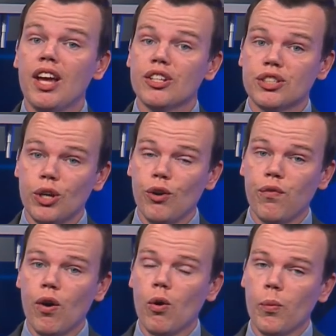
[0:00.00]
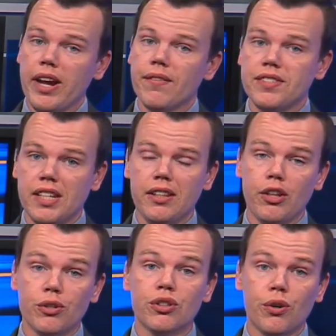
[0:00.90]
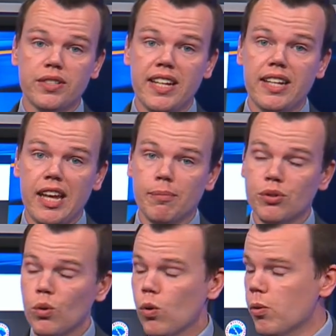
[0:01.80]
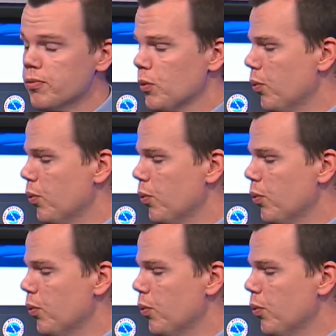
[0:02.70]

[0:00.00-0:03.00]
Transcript: So far, we have seen those 13 named storms,